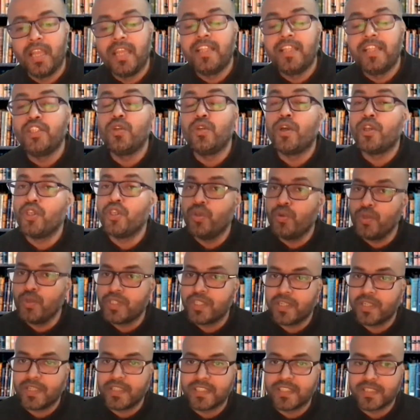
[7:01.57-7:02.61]
your
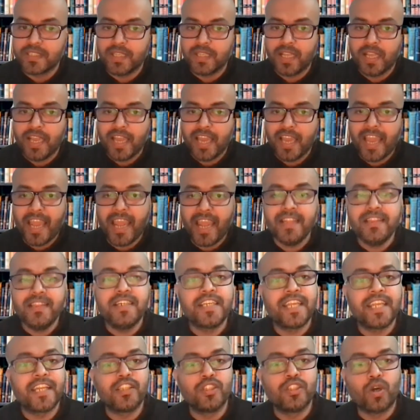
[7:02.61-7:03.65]
users, and the
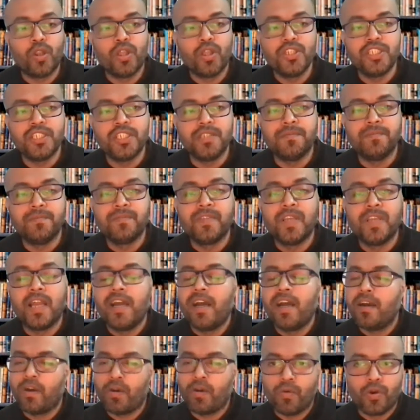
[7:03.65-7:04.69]
technology
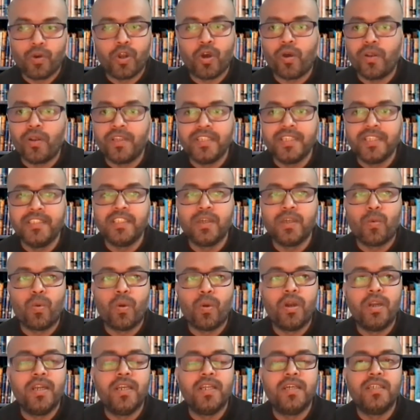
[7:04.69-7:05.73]
overall in the
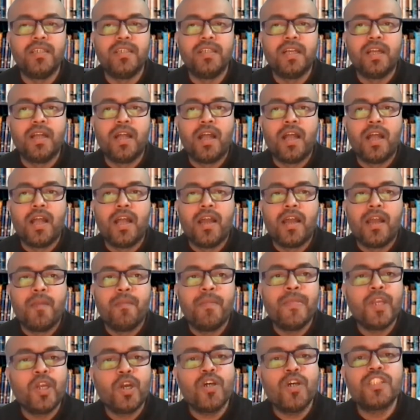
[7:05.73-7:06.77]
world.
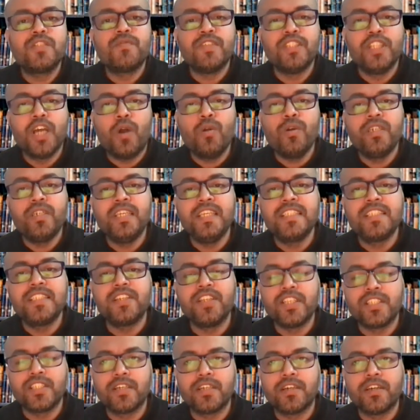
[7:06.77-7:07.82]
Because without this
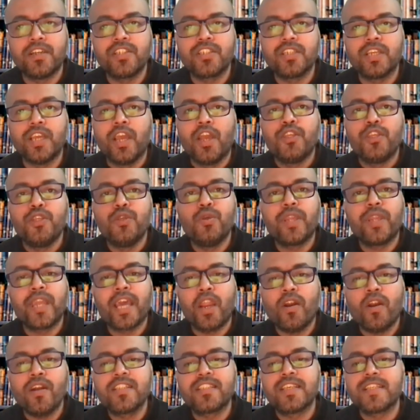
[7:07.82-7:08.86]
research, you
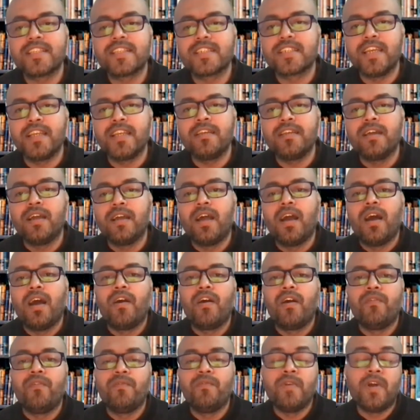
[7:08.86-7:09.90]
cannot sustain
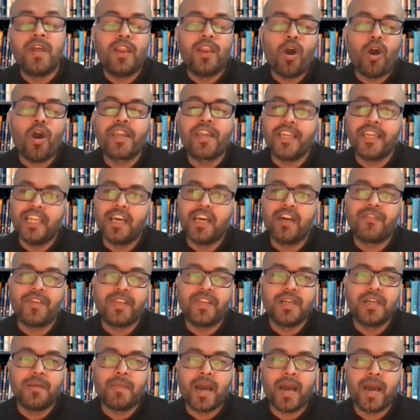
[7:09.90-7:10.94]
long enough
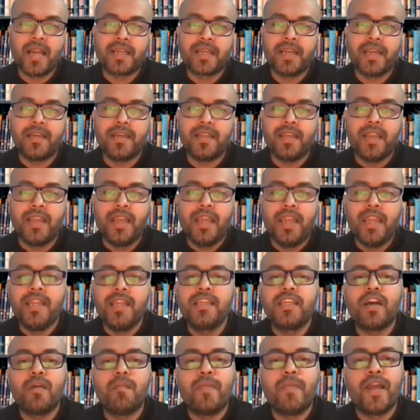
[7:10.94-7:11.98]
in the market
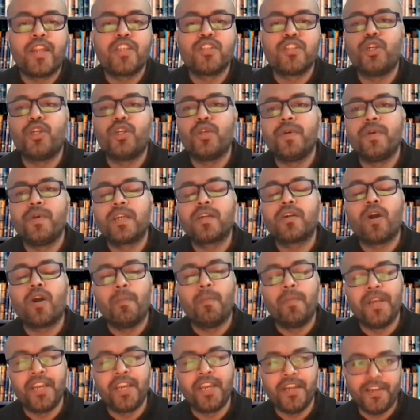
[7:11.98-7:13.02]
in comparison to your
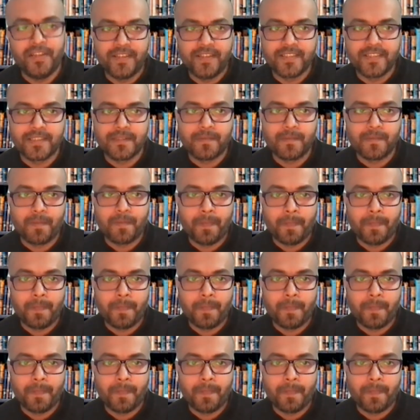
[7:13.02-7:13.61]
competitors.